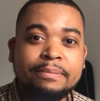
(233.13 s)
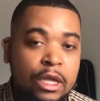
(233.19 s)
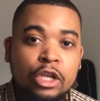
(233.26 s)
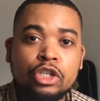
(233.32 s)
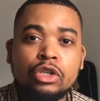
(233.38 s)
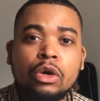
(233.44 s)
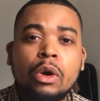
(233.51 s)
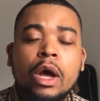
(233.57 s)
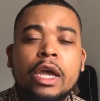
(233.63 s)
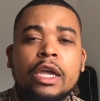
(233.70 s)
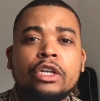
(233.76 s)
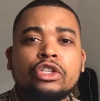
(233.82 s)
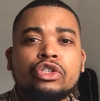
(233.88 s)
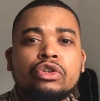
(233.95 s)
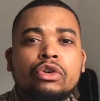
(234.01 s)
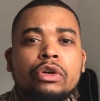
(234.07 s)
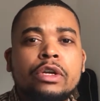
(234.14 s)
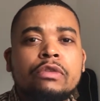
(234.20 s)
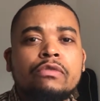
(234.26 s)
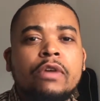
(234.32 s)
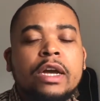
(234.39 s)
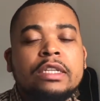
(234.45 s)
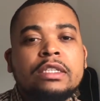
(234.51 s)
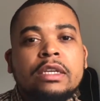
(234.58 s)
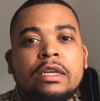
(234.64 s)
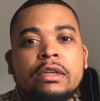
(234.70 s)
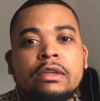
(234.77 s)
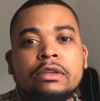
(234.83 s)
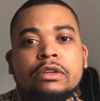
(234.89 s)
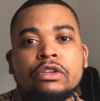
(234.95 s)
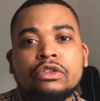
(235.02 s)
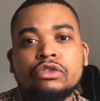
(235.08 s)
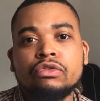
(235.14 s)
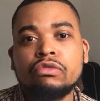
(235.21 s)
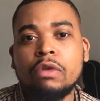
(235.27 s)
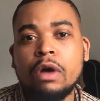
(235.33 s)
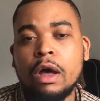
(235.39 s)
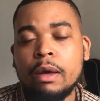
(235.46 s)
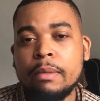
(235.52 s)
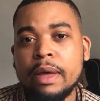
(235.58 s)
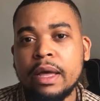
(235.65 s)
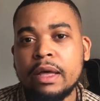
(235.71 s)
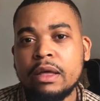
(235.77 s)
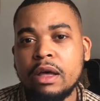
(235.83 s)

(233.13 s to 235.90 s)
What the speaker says: So I enjoy writing drama.